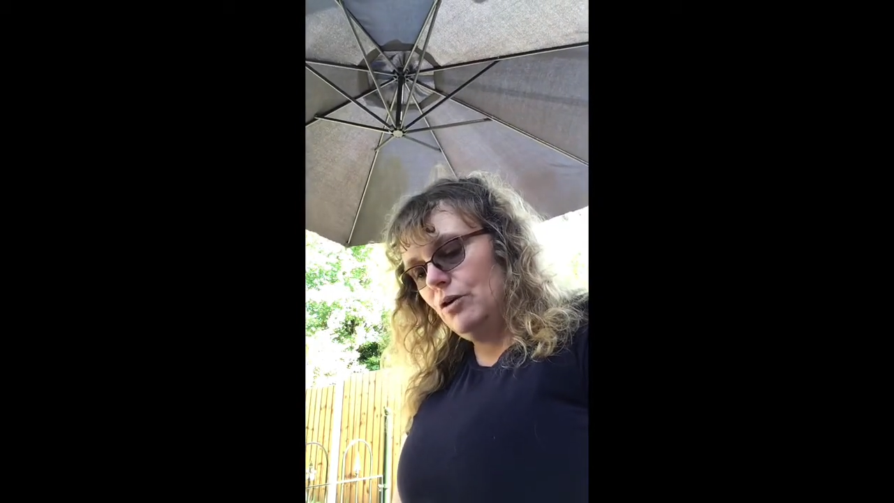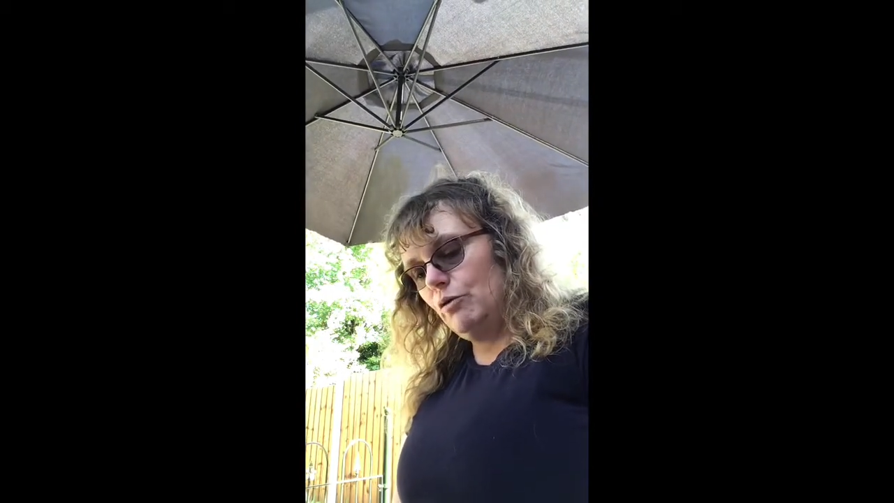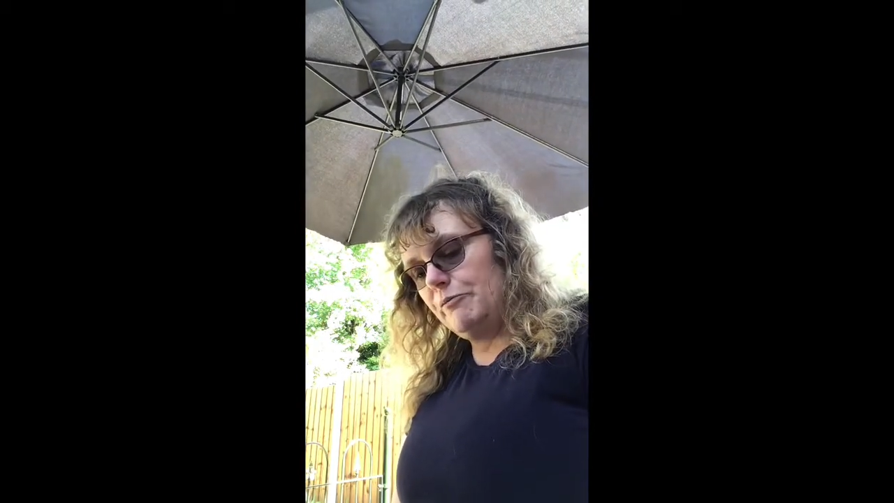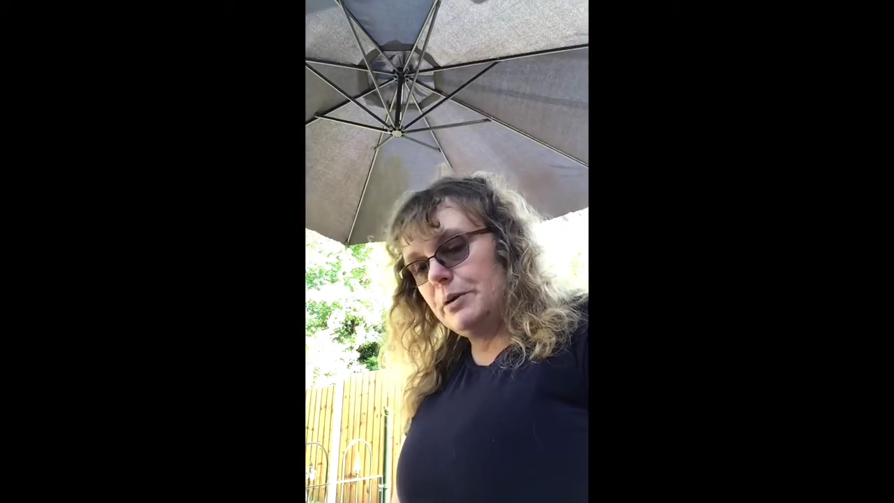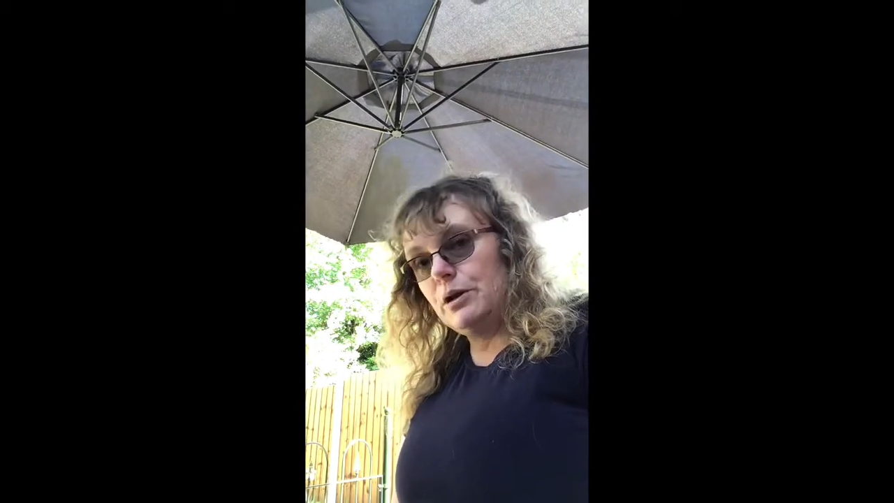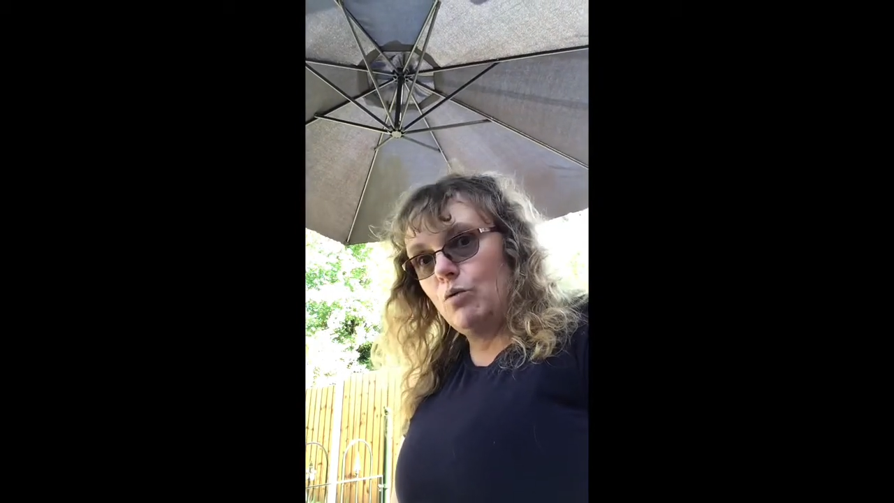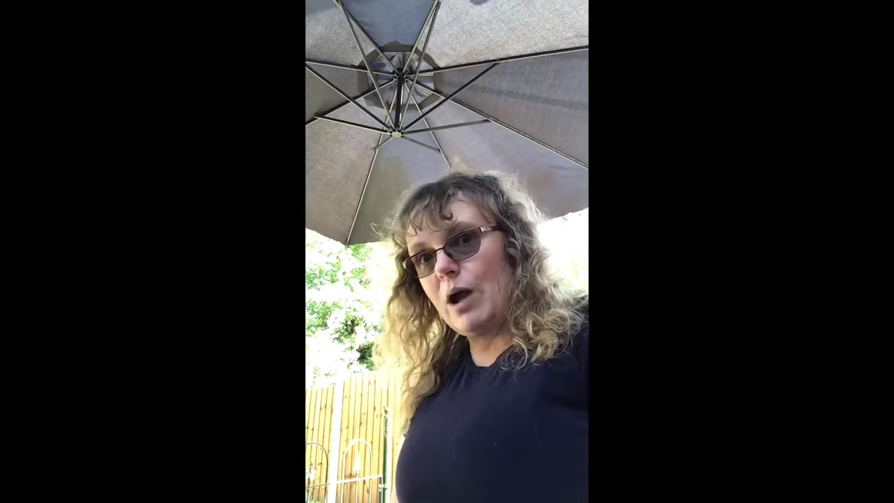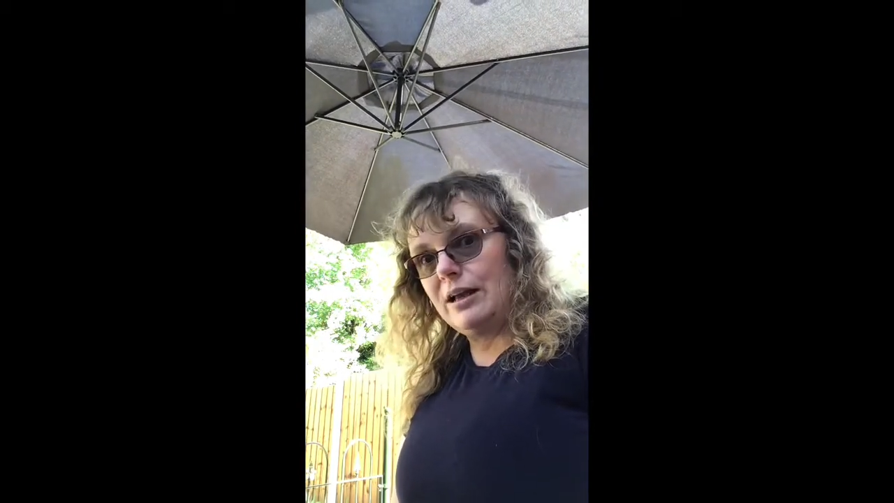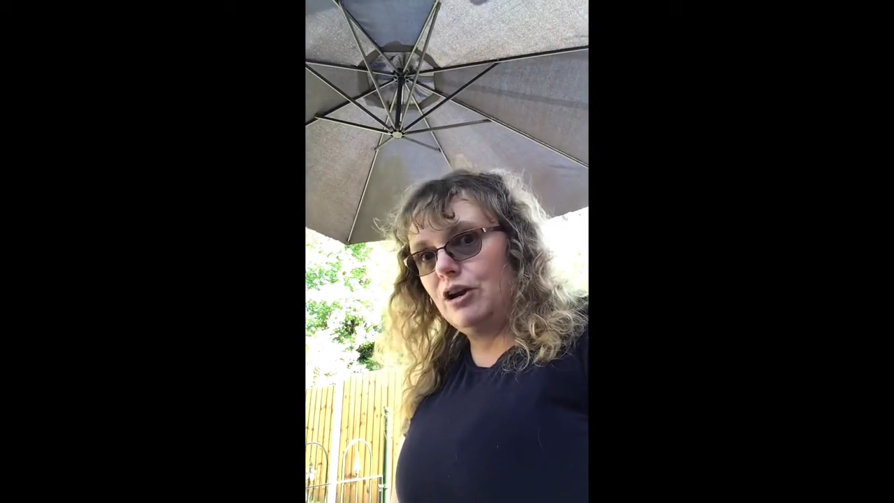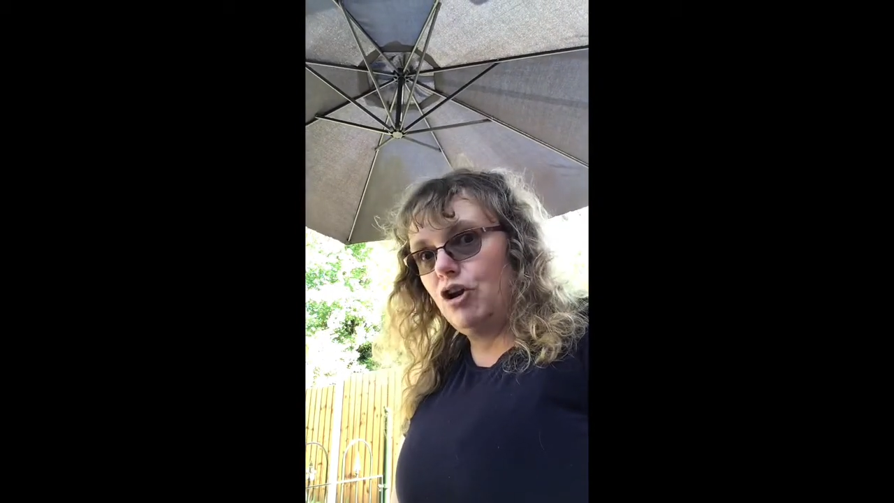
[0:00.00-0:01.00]
We've been
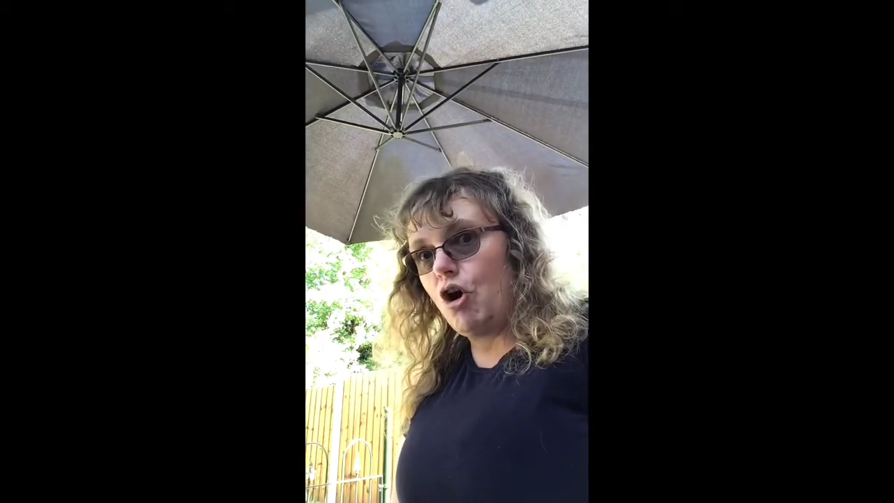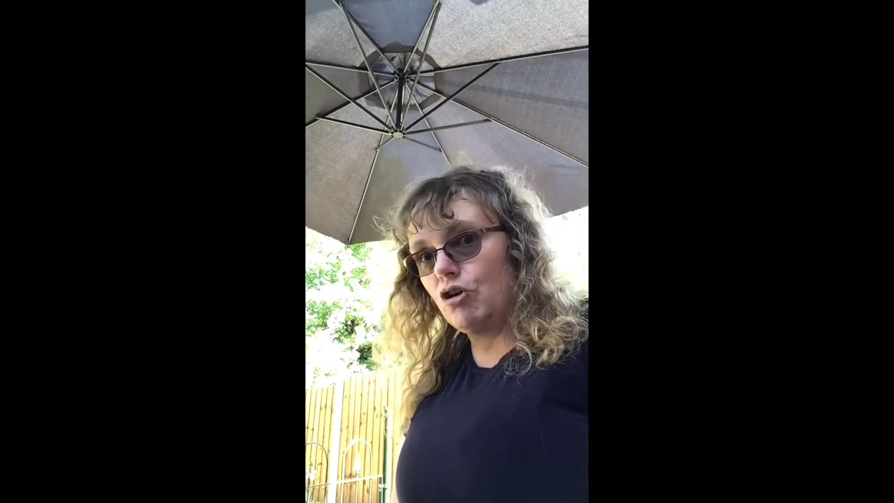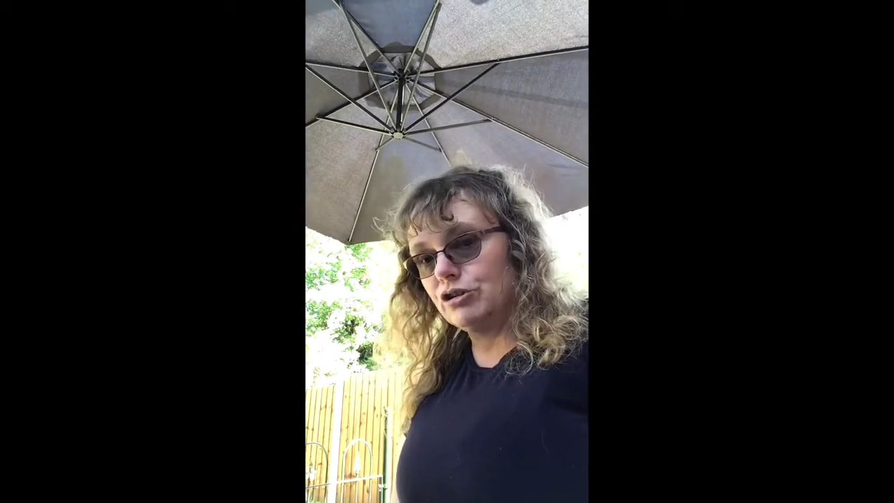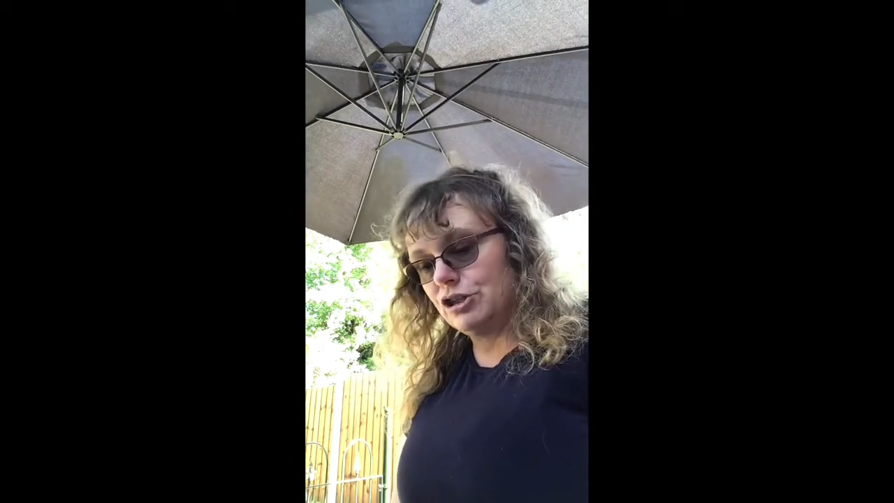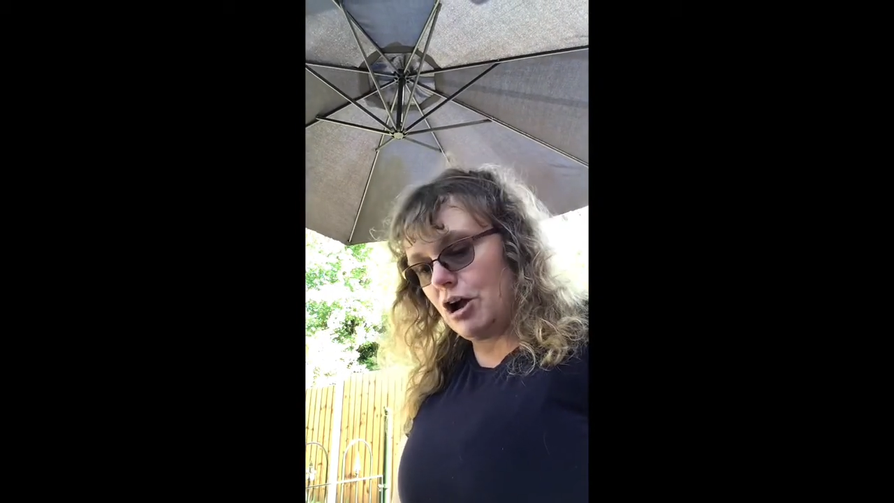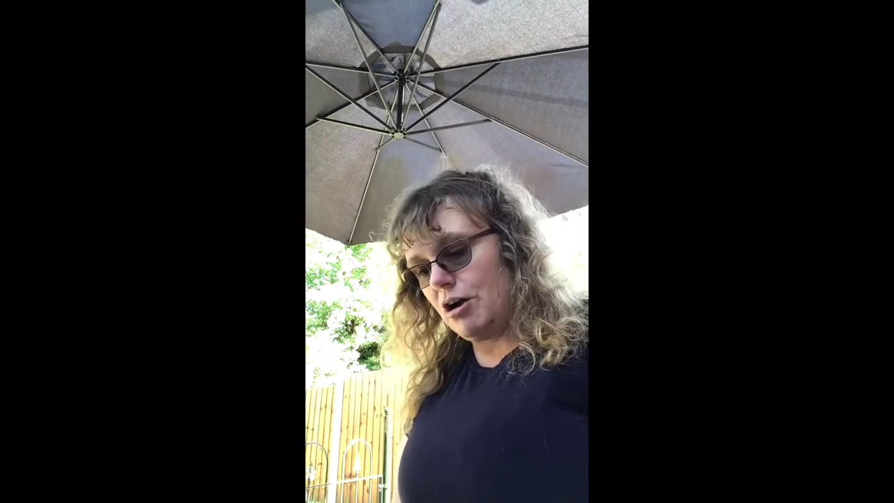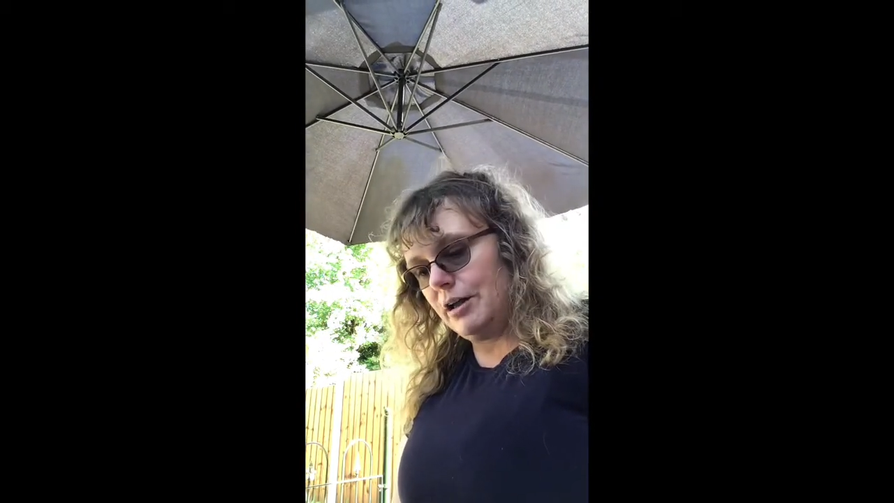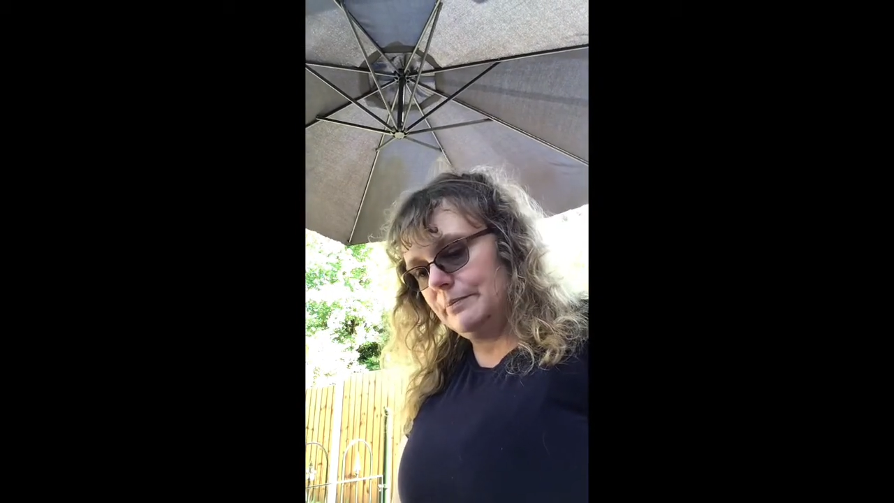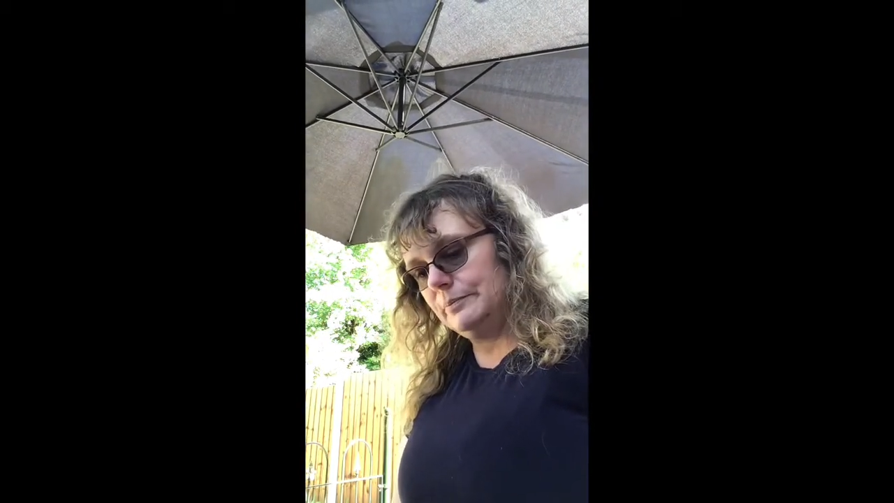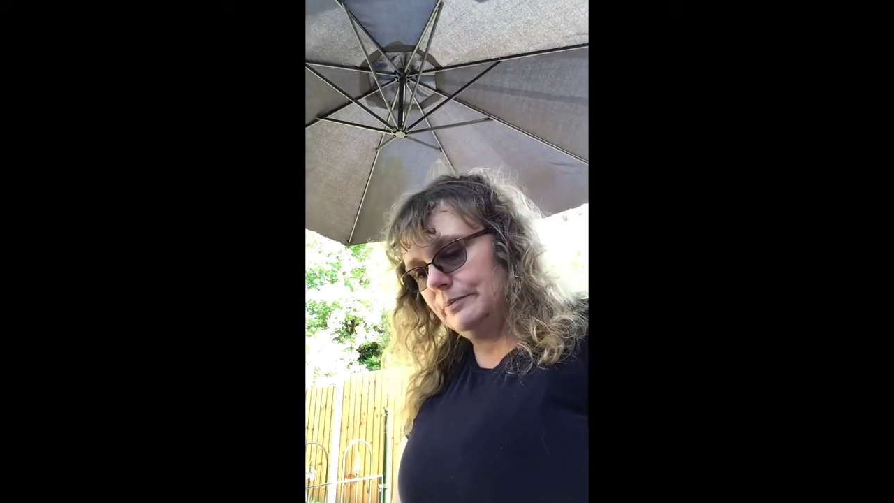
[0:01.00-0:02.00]
away a long time.